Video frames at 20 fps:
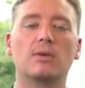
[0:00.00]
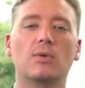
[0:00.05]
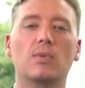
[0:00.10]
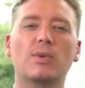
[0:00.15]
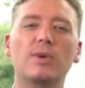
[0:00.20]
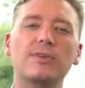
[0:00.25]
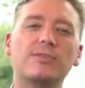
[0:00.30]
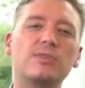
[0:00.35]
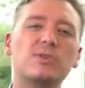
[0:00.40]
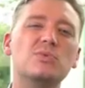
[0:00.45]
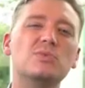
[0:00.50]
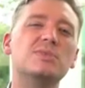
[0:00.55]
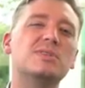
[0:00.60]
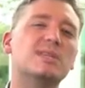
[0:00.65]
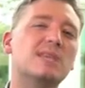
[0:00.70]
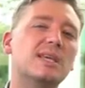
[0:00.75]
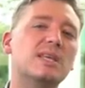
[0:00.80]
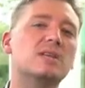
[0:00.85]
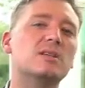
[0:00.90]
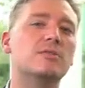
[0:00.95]
What if you
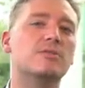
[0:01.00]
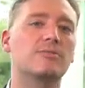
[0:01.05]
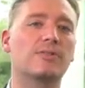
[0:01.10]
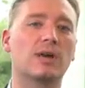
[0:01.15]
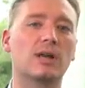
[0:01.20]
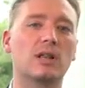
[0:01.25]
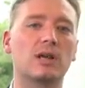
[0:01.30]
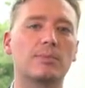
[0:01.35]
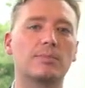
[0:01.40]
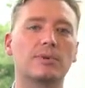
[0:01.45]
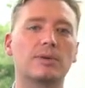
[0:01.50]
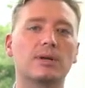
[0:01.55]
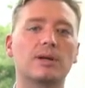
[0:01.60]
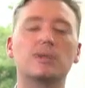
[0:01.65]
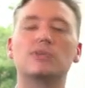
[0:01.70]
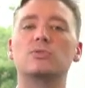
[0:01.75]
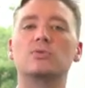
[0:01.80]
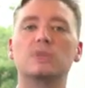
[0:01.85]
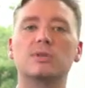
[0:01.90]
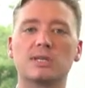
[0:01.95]
did develop
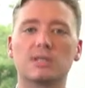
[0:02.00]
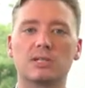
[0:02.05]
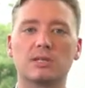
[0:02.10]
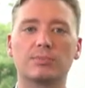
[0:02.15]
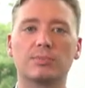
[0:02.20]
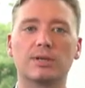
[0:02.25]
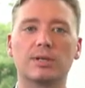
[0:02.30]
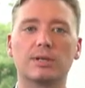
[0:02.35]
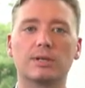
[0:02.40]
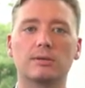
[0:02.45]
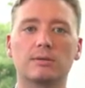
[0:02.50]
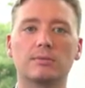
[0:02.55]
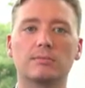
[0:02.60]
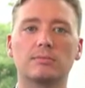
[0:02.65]
a new discipline